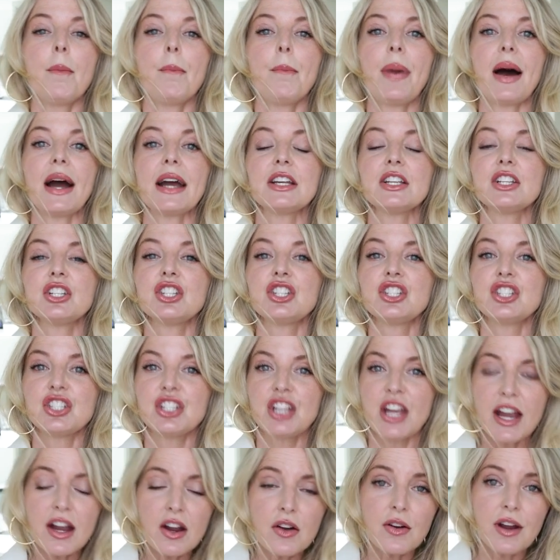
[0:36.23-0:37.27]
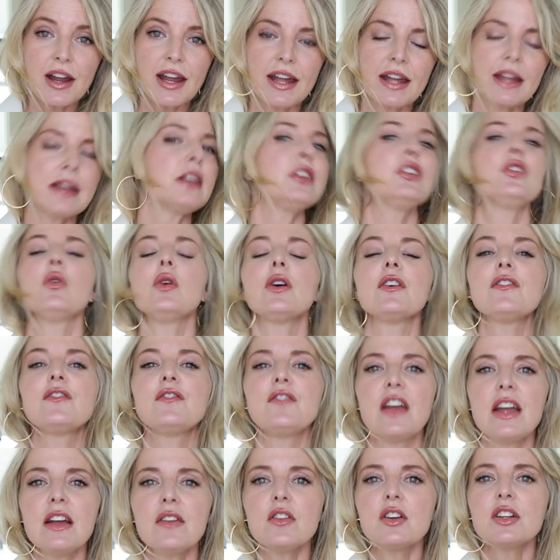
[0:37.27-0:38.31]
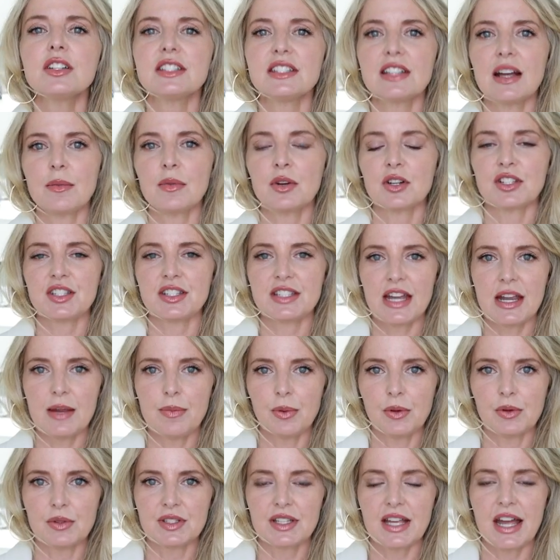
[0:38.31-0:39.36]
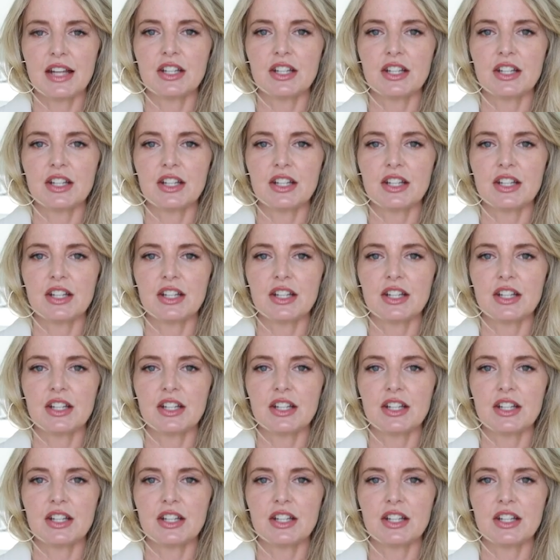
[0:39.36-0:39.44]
by sharing your favorite summer staples